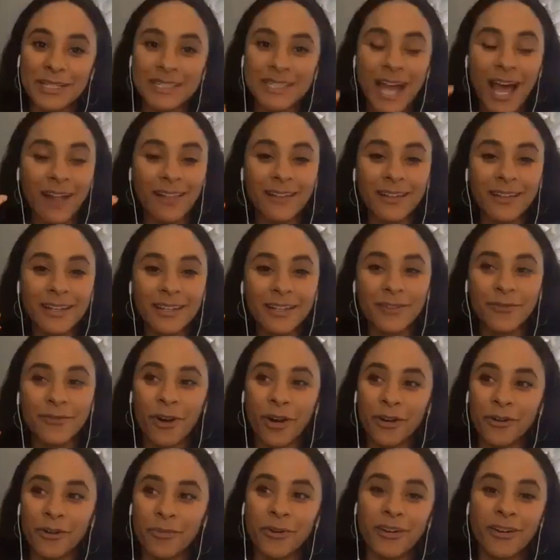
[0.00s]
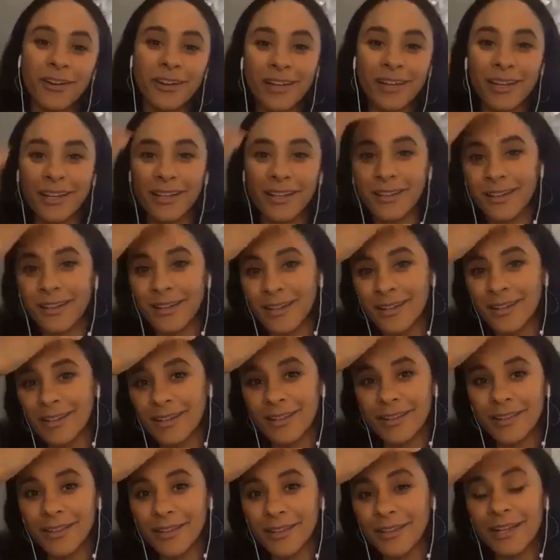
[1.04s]
mentality of hard work and
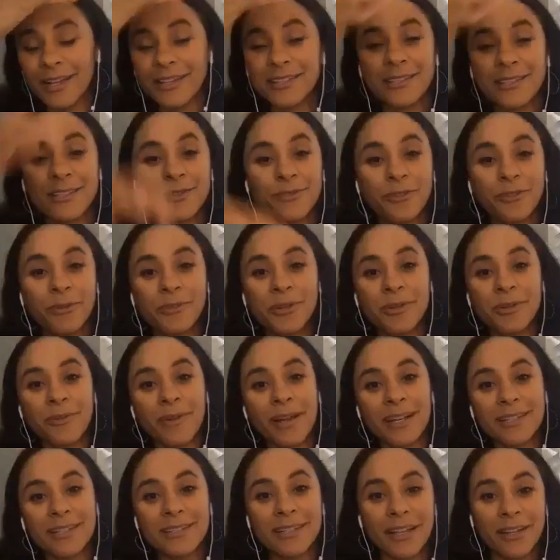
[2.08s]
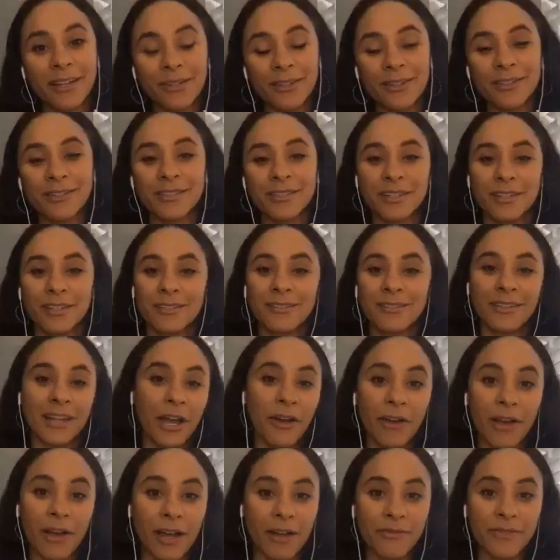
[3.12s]
the the lessons from direct sales, and
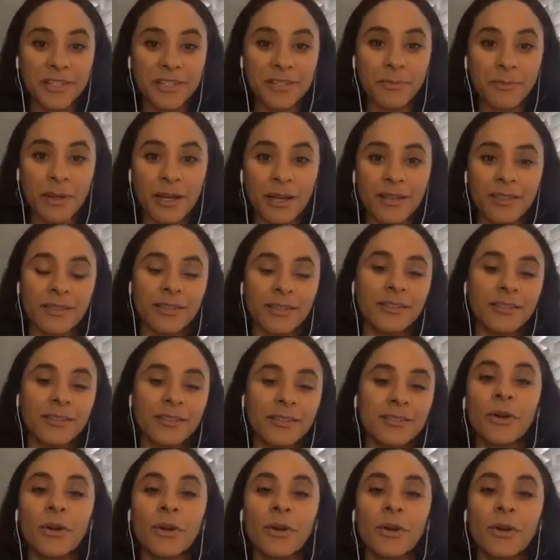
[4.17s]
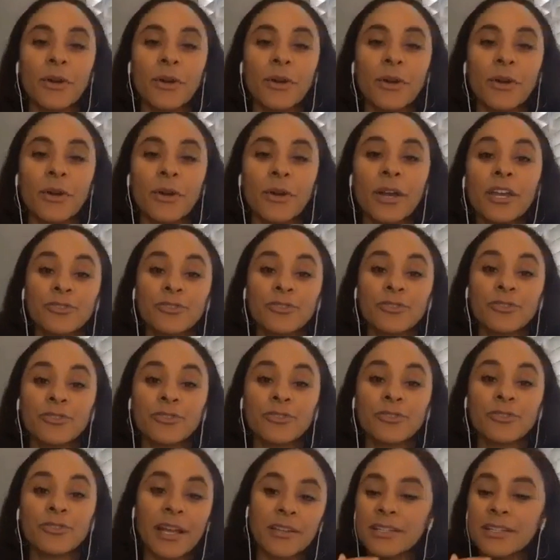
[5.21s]
now I have this method. So you try to,
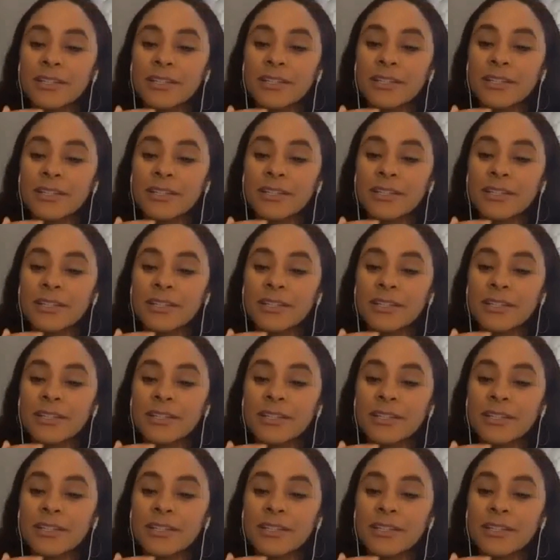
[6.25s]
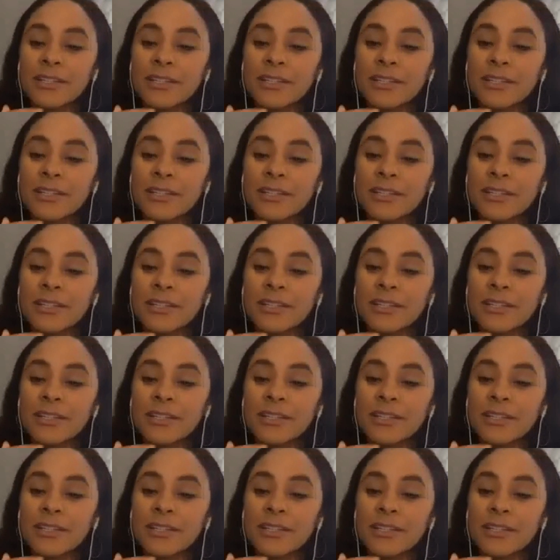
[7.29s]
if let's say, who's one person you'd love to get
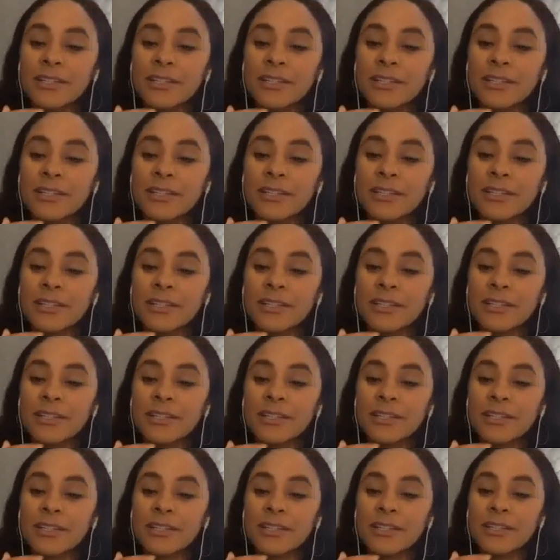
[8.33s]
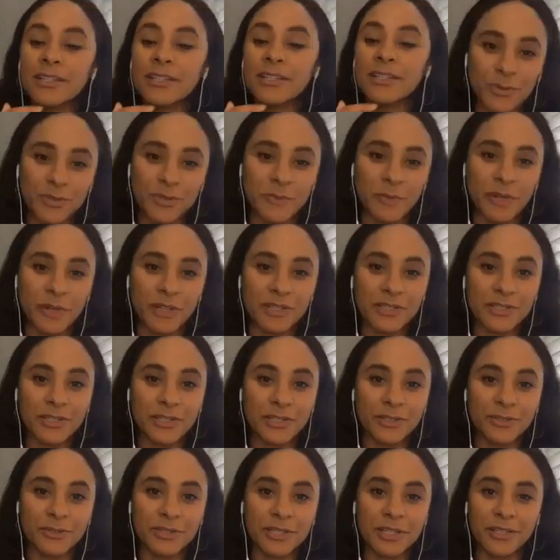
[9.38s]
in touch with, like for them to respond
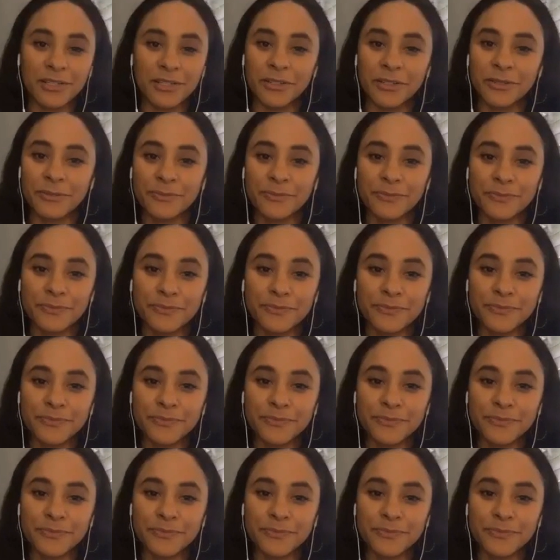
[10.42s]
to you, Daniel?